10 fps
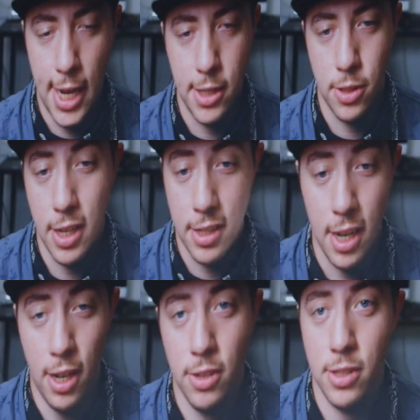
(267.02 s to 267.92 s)
so that
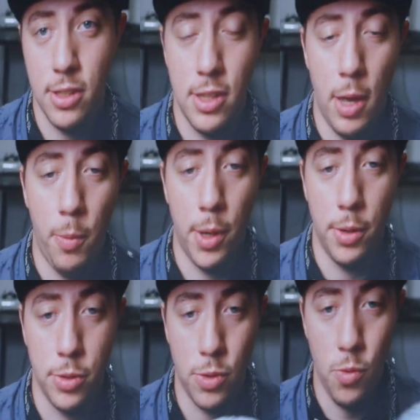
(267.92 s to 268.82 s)
tells us that we're
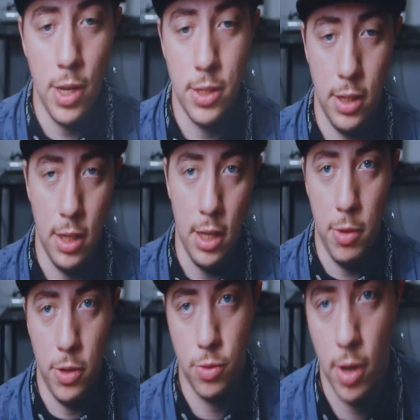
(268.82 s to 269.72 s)
squeezing the
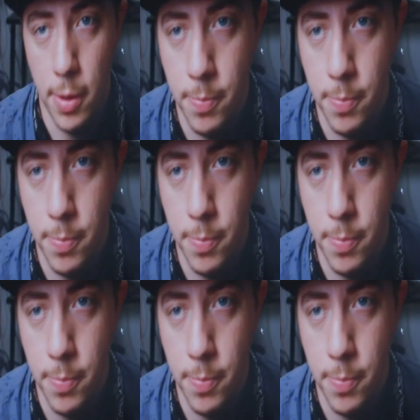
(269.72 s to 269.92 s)
image, right?